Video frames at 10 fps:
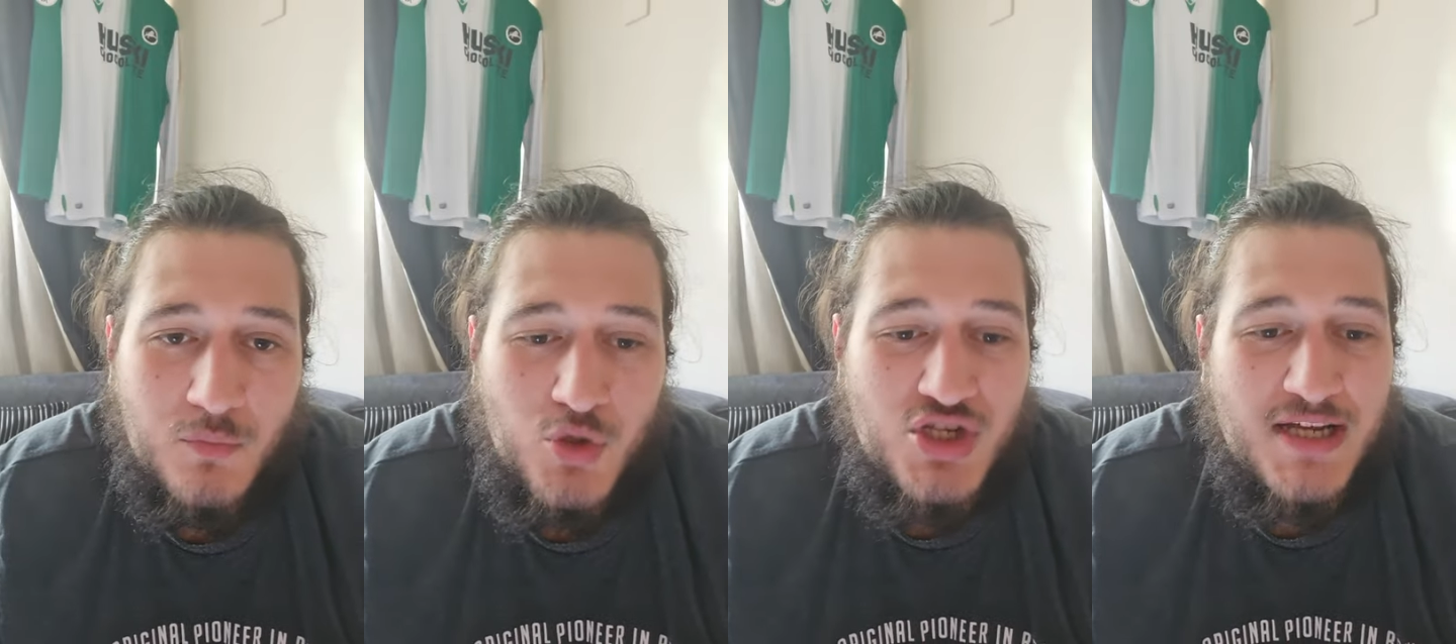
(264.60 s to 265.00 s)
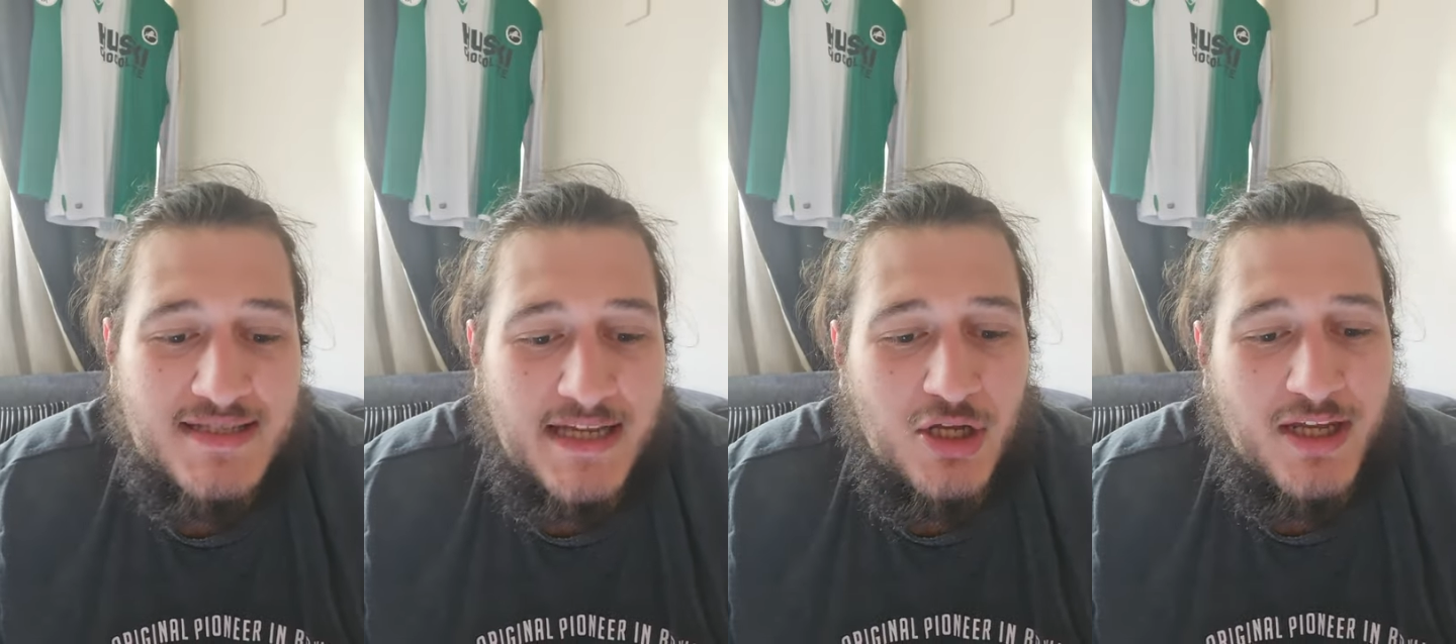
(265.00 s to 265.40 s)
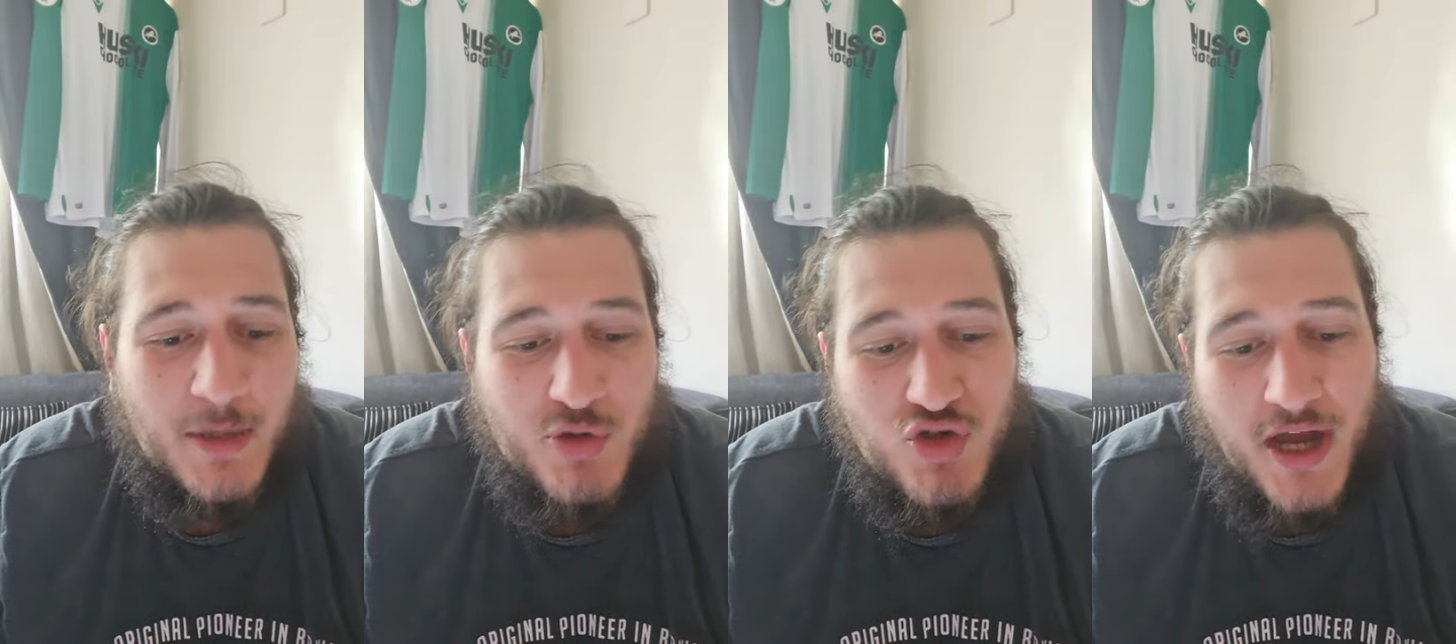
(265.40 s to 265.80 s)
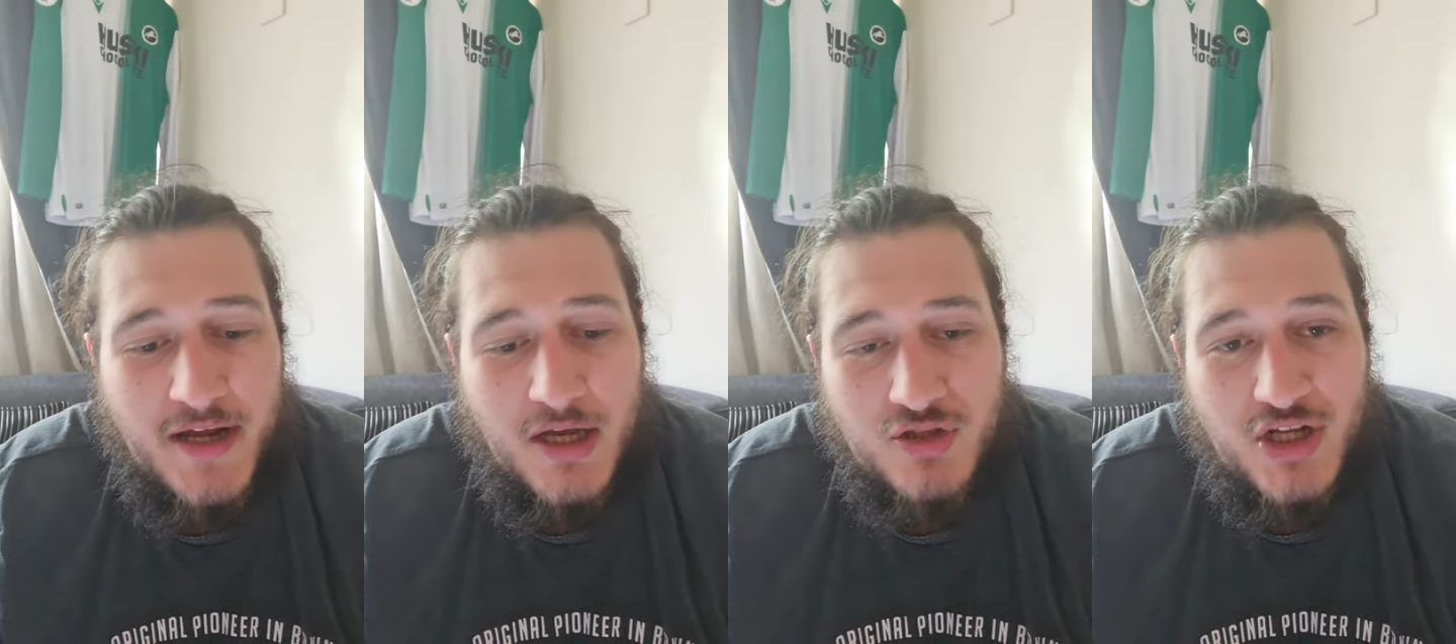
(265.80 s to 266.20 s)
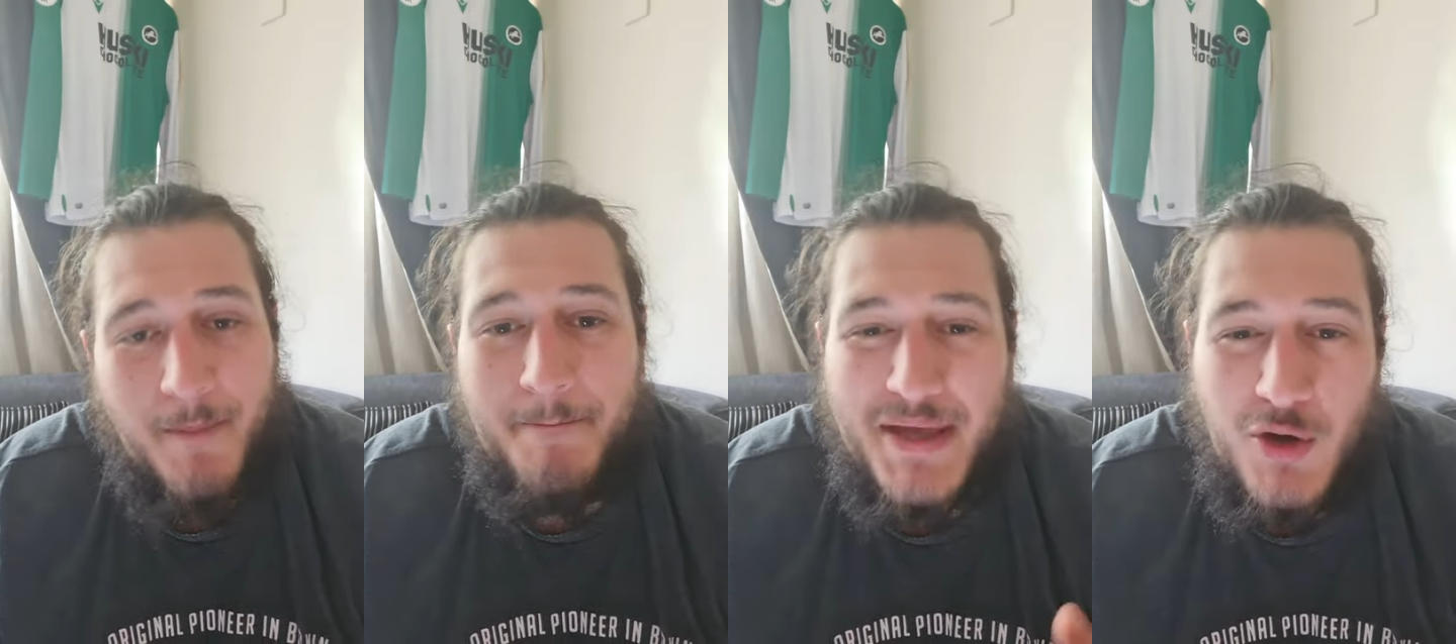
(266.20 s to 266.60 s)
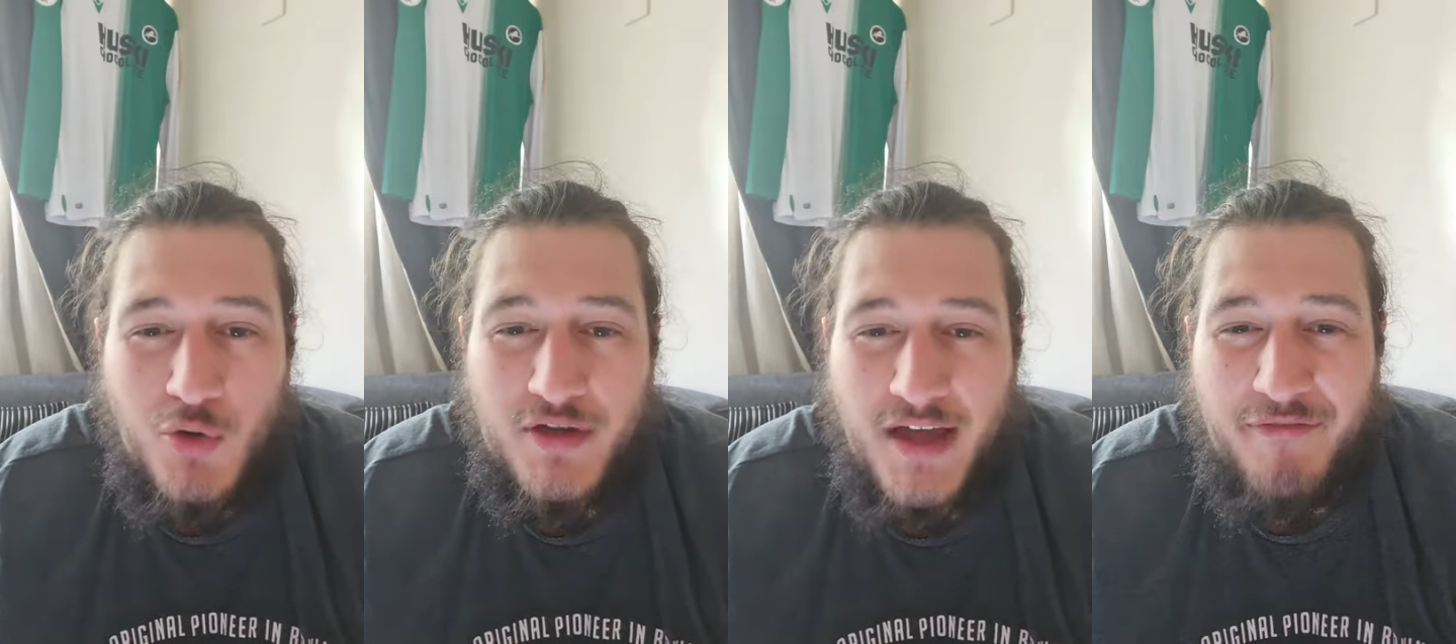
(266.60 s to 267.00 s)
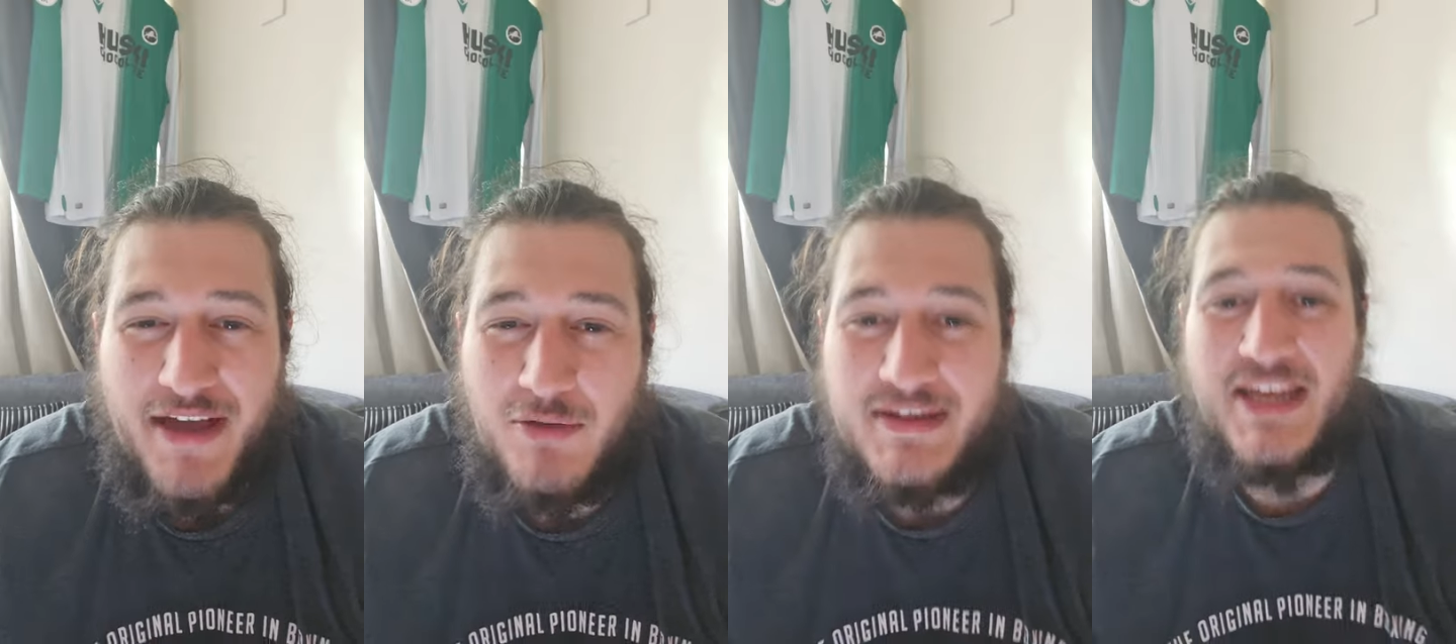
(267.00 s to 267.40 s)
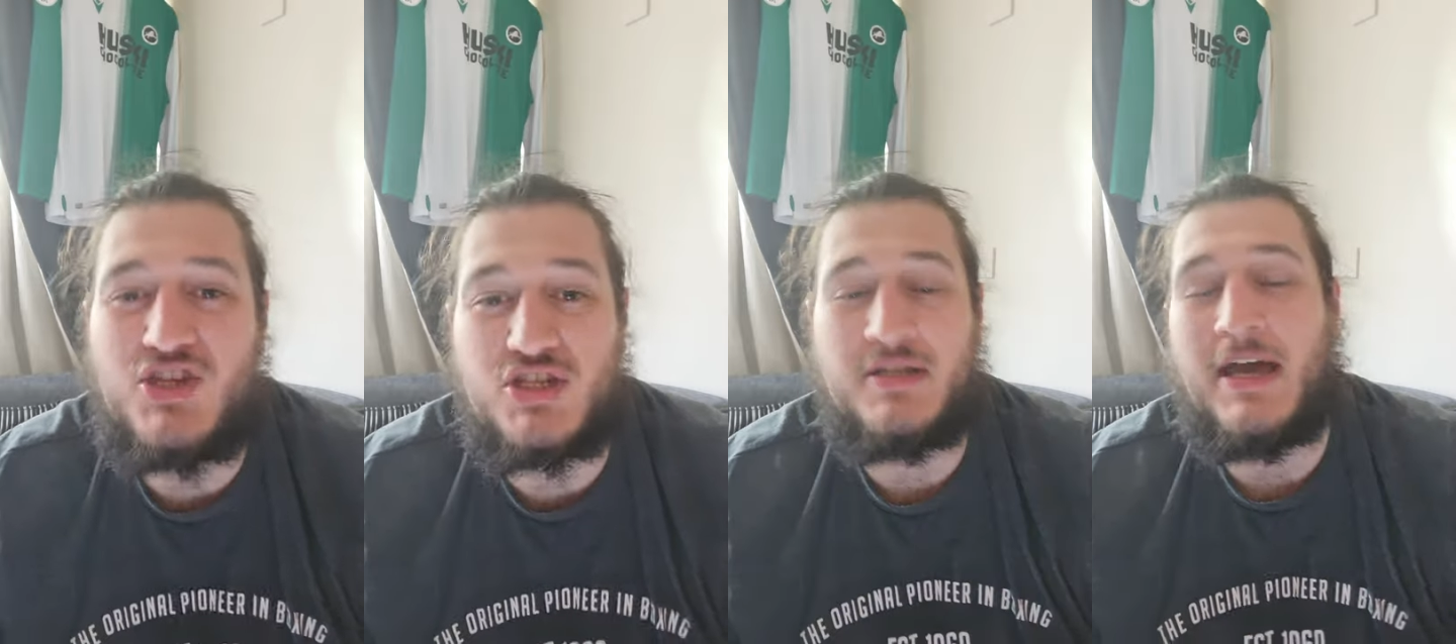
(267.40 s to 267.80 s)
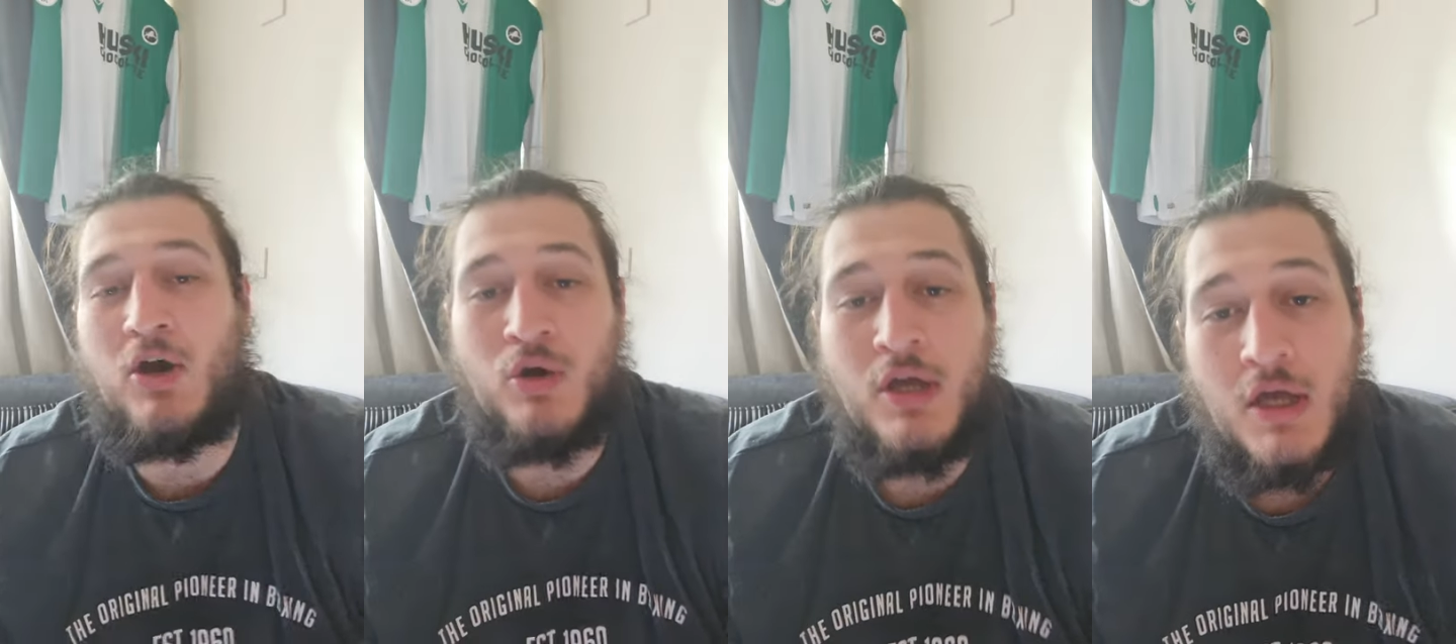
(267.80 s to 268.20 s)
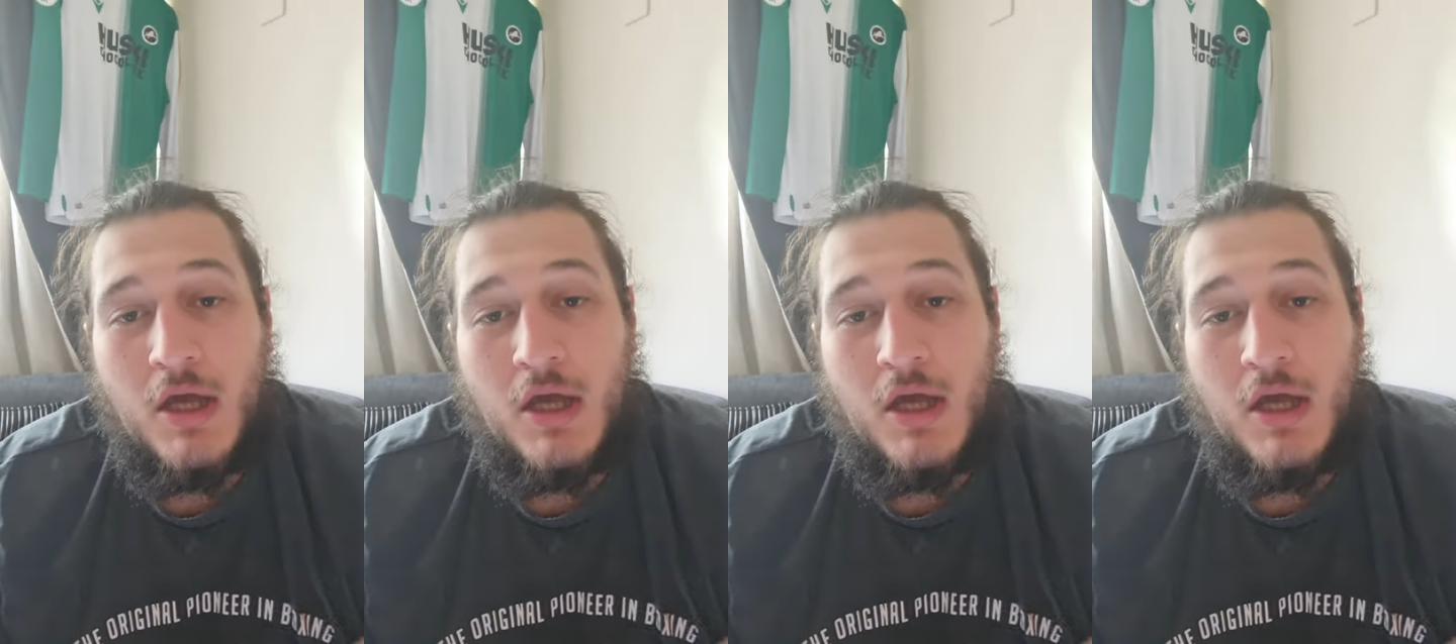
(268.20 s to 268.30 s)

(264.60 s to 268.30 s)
what should I say? Looking like we're trying to trying to build a foundation now